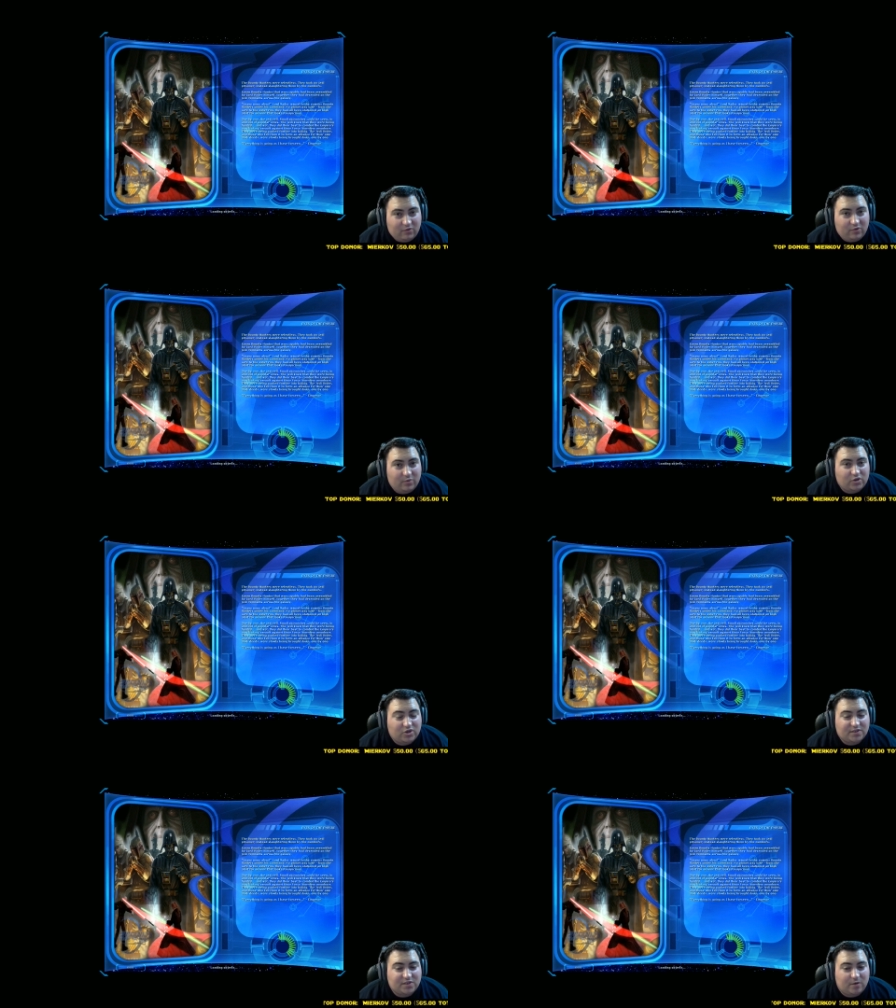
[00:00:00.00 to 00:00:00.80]
to
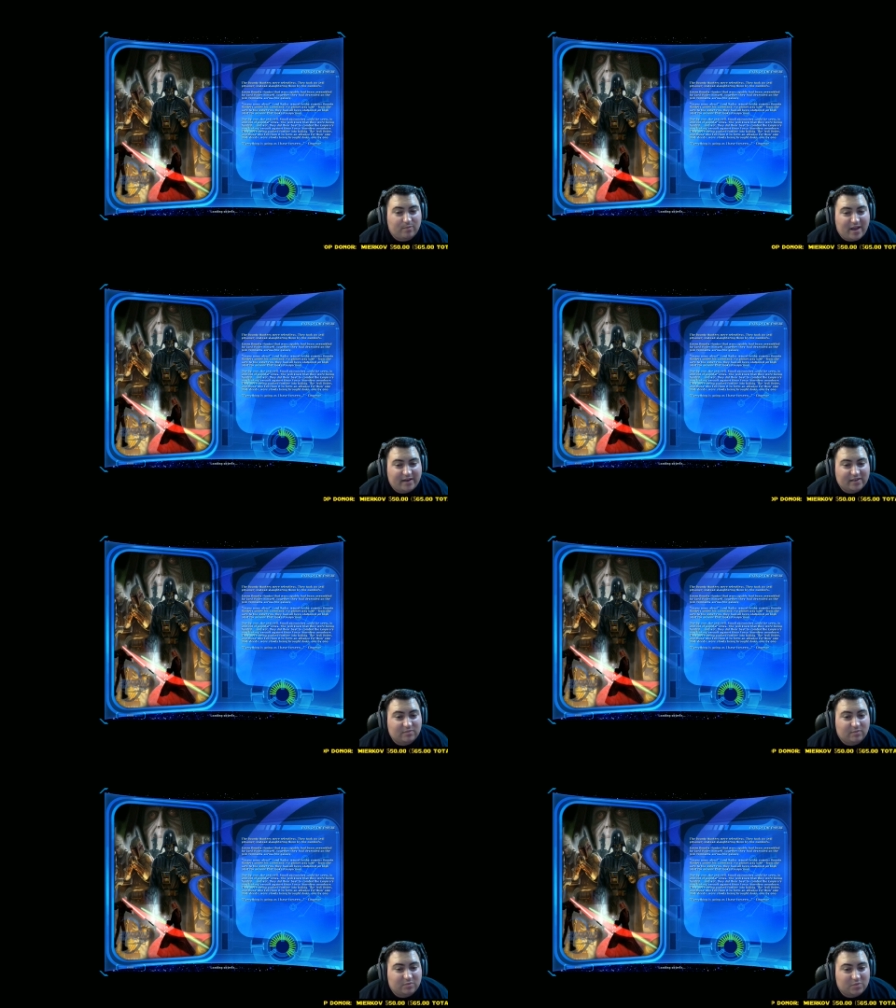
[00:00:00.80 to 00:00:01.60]
adjust your
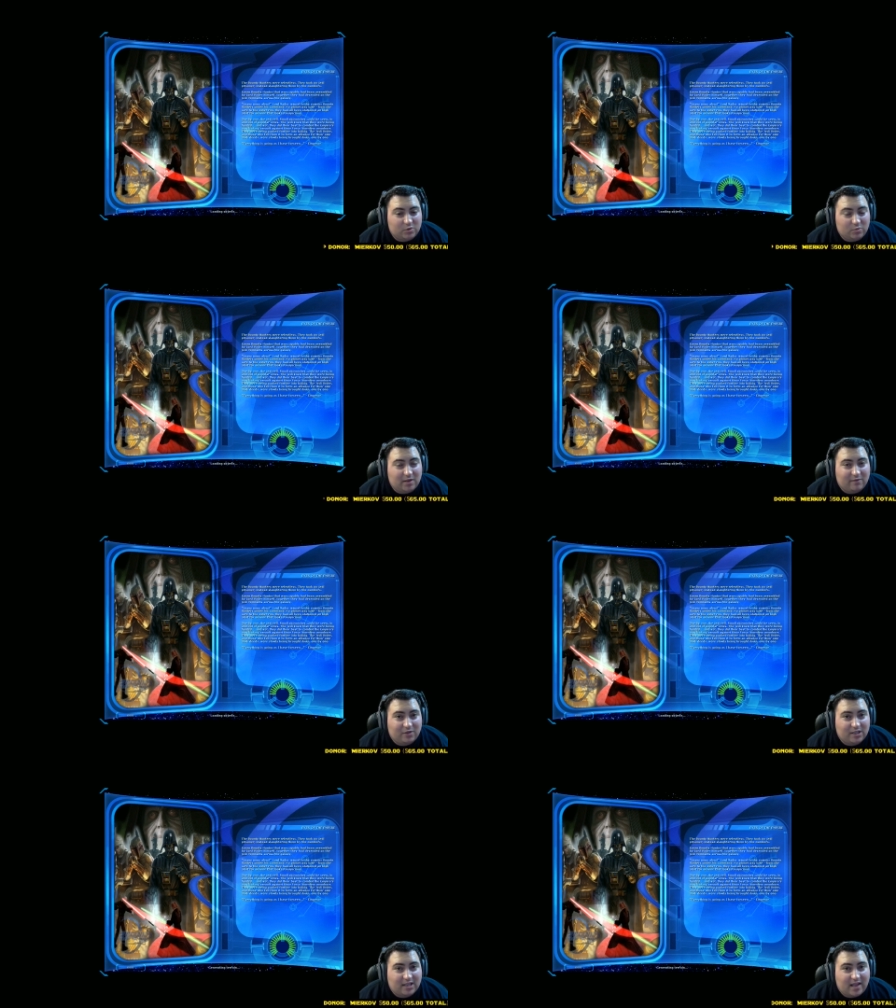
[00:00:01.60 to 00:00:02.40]
maximum zoom
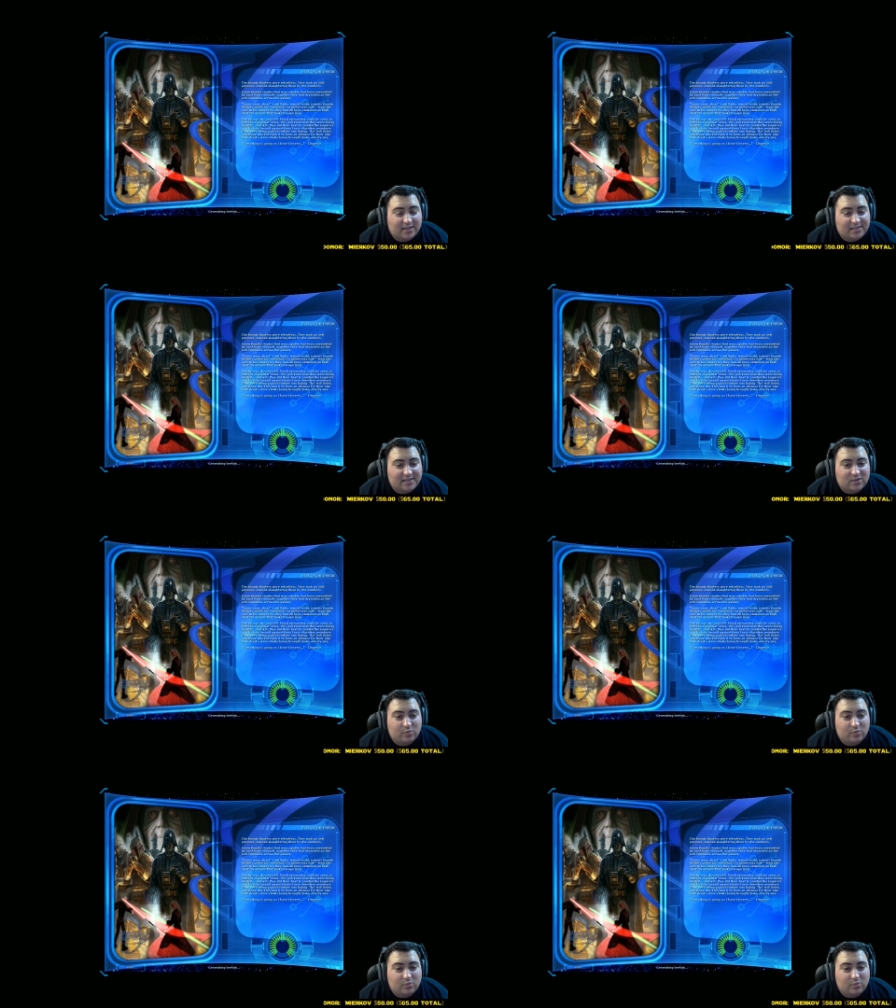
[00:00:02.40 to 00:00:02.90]
level in galaxies,